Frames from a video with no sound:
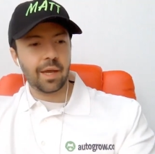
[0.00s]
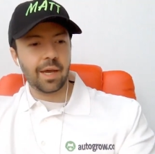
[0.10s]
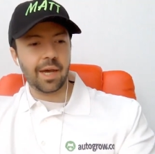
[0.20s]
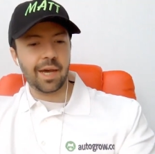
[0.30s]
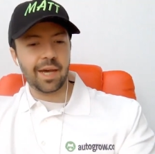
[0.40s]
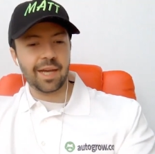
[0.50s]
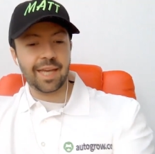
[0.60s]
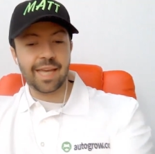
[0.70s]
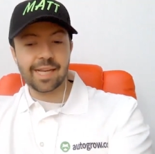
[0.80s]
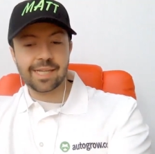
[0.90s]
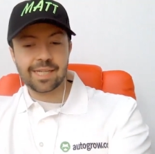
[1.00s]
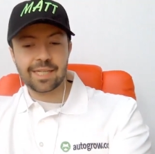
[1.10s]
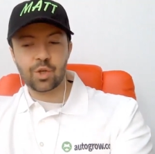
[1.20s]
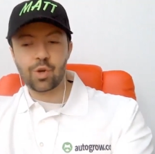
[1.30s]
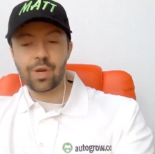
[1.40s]
uh, it
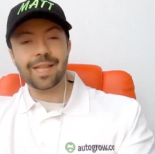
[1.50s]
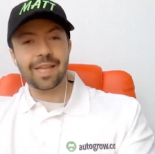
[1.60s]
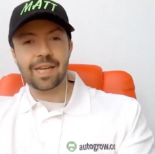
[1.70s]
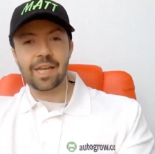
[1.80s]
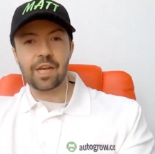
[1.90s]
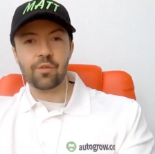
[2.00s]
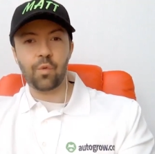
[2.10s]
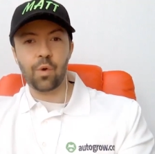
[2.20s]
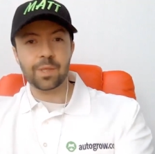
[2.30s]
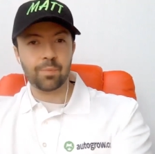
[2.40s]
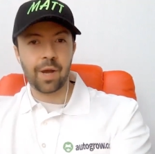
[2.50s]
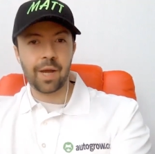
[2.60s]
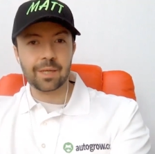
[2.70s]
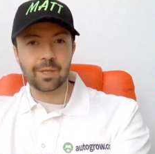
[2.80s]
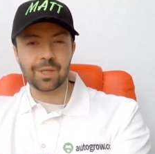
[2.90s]
created the need for his
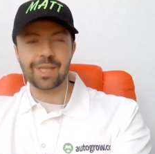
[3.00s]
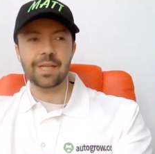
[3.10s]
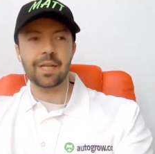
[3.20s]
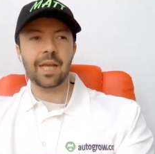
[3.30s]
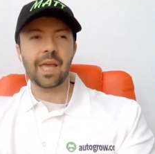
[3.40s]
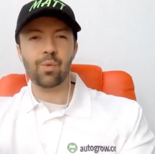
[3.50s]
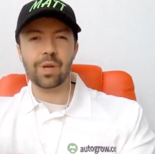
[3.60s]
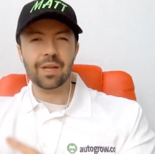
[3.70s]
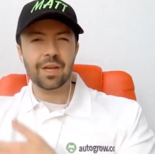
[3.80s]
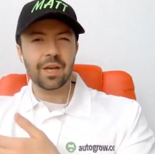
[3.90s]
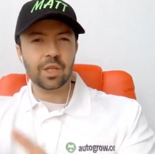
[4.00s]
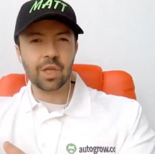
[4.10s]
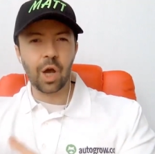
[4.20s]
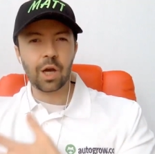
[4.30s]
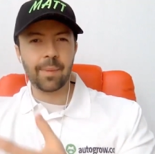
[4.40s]
product, because it, it would
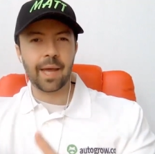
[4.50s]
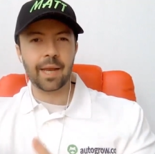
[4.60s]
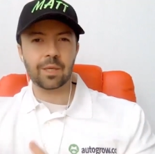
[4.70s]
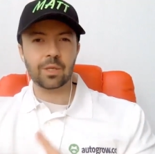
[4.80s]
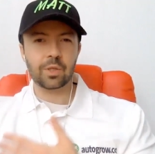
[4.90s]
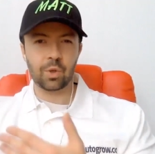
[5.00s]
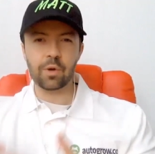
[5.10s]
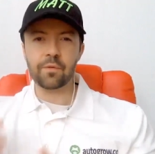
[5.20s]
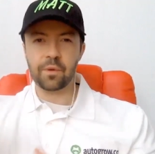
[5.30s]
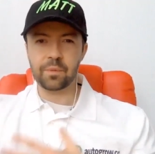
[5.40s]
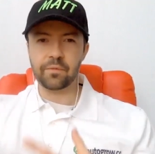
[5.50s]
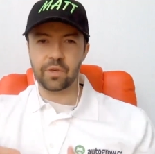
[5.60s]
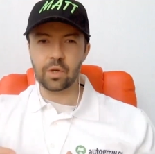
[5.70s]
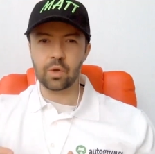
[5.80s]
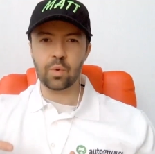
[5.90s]
talk about it sort of from the
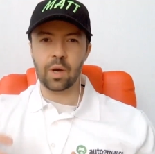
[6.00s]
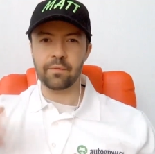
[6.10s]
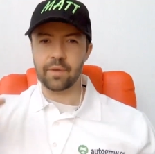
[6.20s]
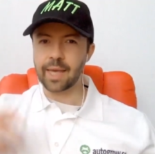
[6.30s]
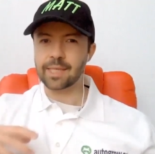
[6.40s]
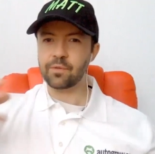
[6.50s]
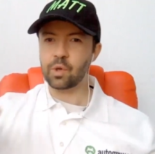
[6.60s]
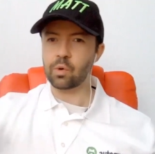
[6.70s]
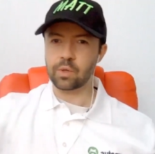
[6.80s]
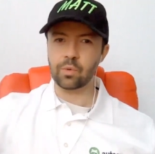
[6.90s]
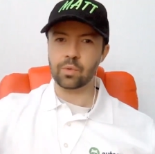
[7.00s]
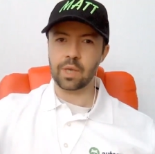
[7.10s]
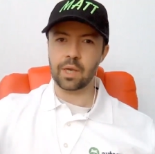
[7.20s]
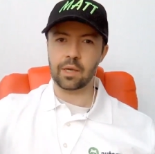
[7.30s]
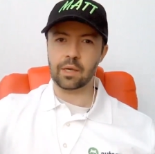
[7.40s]
view of as if you were
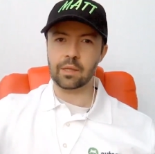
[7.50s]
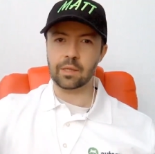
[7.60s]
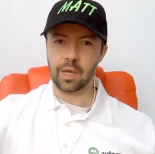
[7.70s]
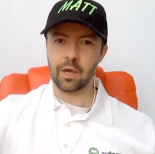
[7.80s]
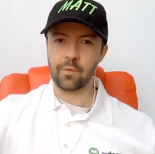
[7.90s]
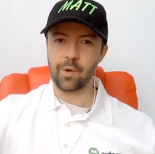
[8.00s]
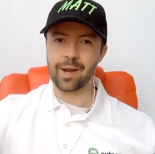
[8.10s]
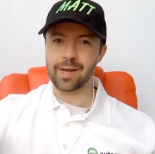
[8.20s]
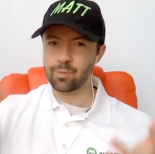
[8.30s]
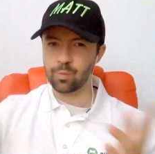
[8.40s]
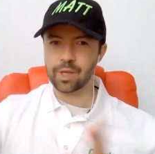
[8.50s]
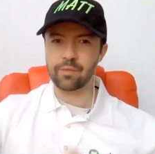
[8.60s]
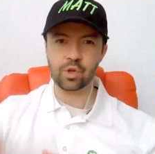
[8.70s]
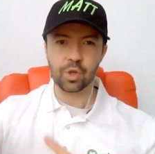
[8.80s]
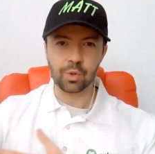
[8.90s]
using the software, and it would
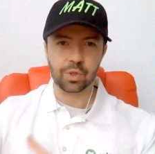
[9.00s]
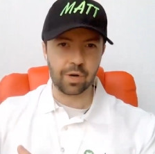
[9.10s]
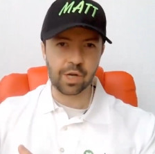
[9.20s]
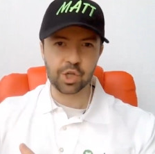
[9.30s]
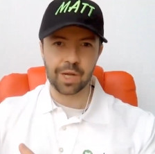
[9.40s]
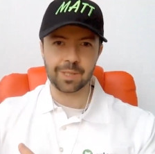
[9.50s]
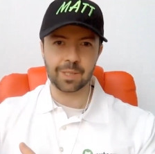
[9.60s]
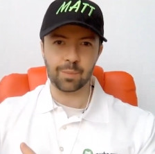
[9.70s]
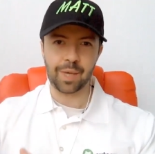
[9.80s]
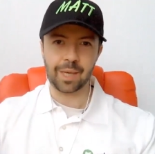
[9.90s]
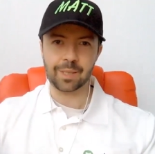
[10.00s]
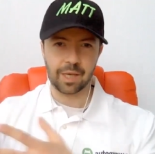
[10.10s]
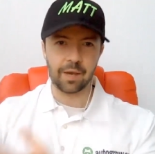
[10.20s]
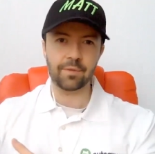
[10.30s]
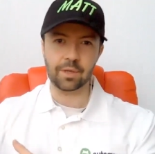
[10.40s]
even show screenshots in some cases
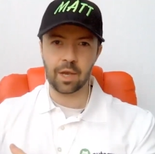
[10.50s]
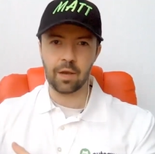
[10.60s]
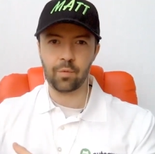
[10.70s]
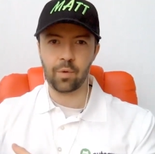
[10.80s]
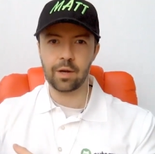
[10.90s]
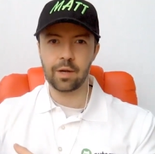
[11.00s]
of the software.